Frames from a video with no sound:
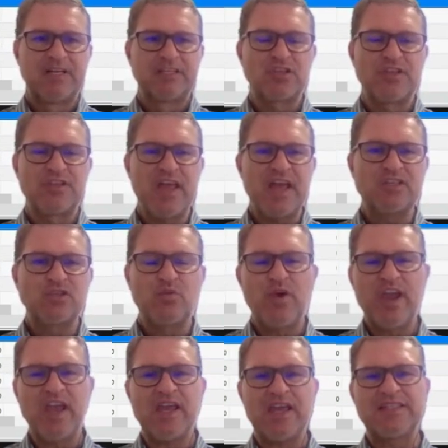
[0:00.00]
So that's
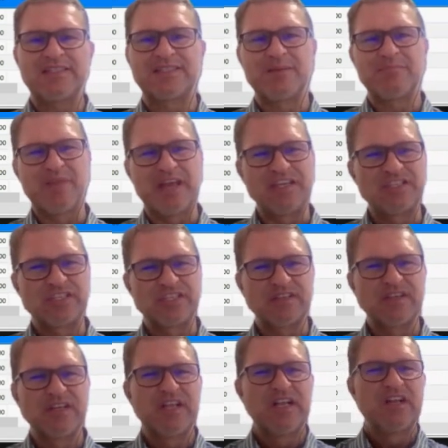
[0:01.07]
where
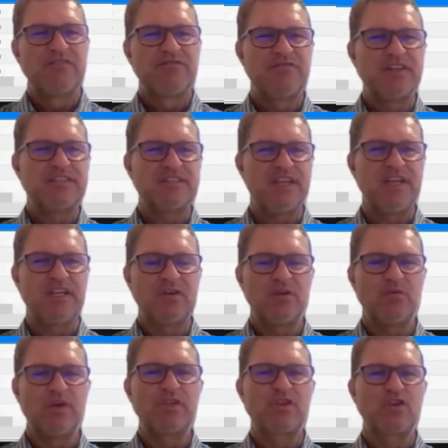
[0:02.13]
estimation fits in
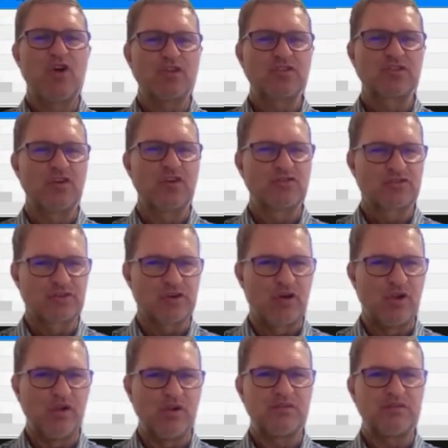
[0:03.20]
with cost
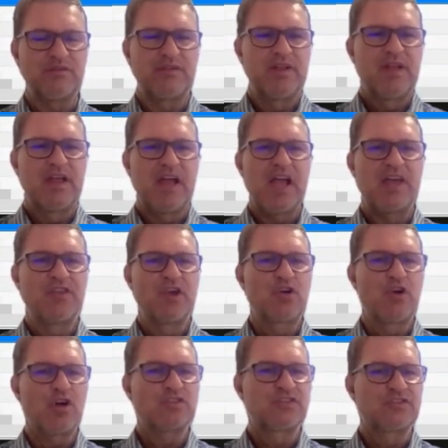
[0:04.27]
control and the
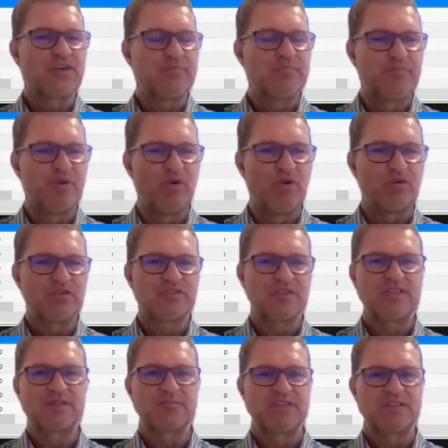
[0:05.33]
cost report,
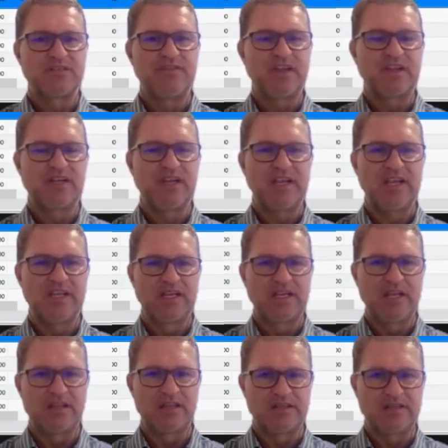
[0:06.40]
specifically in
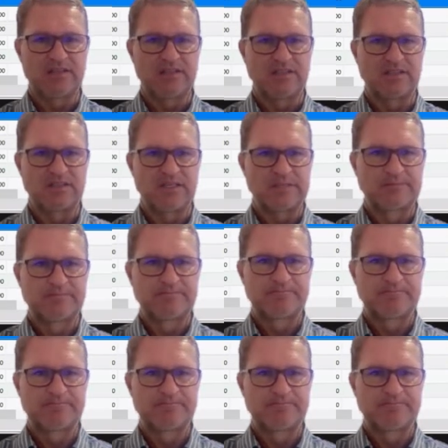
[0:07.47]
KEY360.